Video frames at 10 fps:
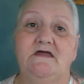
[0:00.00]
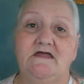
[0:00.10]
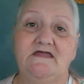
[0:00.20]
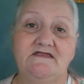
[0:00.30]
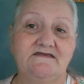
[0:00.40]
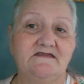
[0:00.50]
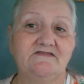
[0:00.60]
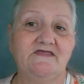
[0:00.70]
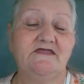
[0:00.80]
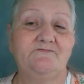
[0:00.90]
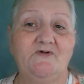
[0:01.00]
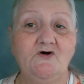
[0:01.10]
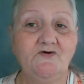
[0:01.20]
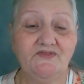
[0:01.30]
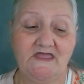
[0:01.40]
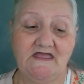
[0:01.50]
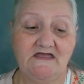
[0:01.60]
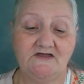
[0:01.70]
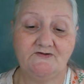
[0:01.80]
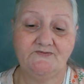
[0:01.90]
and they both
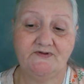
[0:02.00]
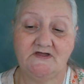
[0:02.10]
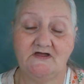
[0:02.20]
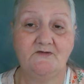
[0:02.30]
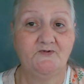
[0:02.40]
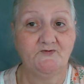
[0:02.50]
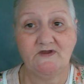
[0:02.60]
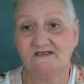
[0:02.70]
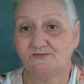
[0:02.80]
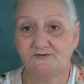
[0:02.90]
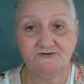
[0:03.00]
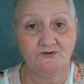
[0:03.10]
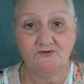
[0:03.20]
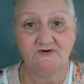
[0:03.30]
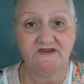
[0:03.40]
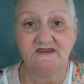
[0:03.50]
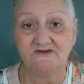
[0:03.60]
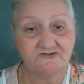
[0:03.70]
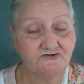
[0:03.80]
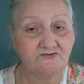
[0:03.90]
have upper respiratory
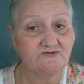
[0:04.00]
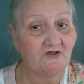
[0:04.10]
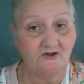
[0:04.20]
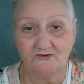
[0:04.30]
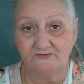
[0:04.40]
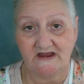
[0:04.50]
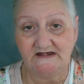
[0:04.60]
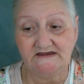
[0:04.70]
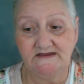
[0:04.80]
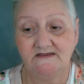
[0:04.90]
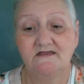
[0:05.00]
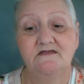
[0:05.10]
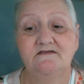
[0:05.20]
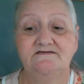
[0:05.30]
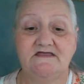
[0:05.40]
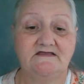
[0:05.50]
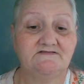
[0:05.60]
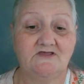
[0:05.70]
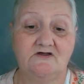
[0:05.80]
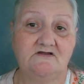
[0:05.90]
issues already.
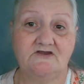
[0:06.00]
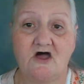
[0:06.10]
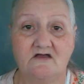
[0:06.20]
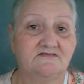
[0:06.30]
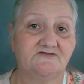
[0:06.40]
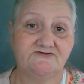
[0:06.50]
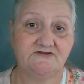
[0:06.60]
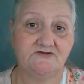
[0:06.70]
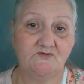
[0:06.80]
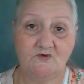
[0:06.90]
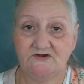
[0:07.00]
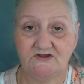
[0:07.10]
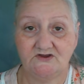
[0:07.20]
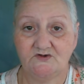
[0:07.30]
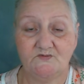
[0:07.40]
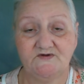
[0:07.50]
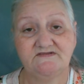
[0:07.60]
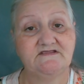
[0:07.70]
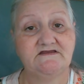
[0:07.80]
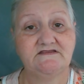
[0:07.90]
Dad's on oxygen
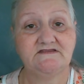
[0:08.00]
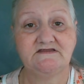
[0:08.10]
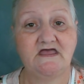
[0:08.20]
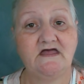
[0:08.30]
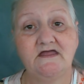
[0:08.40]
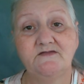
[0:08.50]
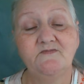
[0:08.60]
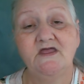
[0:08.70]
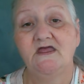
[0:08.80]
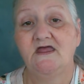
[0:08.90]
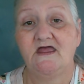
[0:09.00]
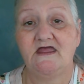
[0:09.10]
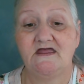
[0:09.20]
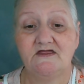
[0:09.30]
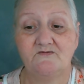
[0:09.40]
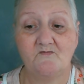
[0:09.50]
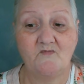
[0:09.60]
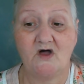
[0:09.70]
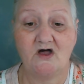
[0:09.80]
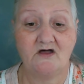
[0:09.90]
100% of the time, and
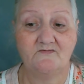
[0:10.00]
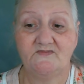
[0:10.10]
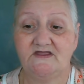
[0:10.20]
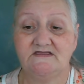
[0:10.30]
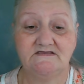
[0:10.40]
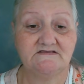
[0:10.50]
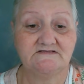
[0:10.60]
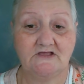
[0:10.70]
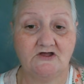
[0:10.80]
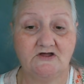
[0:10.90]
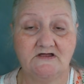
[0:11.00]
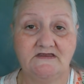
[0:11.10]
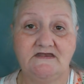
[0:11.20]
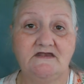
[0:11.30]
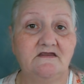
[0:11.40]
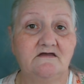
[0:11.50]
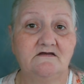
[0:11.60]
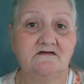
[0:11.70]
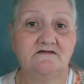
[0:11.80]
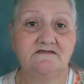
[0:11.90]
Mom is on
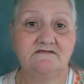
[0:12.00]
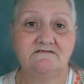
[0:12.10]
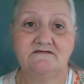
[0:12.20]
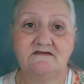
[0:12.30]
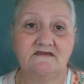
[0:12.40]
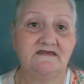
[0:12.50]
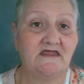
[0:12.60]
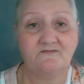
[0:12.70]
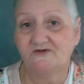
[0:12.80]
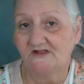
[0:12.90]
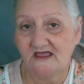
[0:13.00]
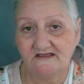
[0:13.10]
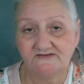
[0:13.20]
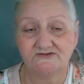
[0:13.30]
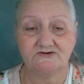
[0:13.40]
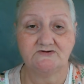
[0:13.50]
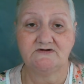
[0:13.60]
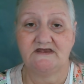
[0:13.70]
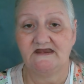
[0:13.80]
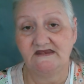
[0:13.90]
a
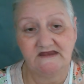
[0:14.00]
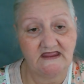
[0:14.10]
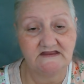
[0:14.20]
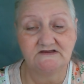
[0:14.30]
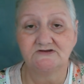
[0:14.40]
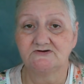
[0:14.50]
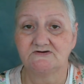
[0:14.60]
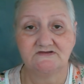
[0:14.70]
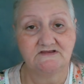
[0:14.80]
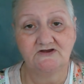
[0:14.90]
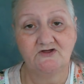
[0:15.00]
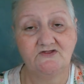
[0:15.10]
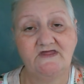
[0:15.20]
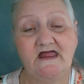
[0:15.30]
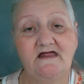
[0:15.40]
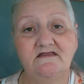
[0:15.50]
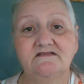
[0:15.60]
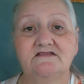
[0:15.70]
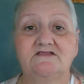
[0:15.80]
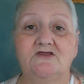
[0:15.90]
nebulizer and inhalers and all that,
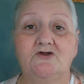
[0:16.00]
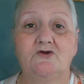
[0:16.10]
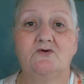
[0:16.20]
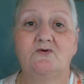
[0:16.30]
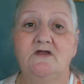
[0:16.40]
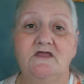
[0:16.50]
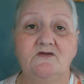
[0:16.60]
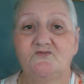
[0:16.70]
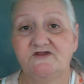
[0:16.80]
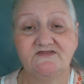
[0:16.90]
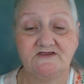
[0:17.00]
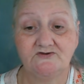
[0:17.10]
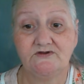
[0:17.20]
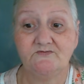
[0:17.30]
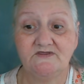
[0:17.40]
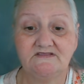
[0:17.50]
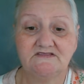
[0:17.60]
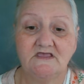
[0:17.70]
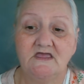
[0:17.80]
so breathing treatments.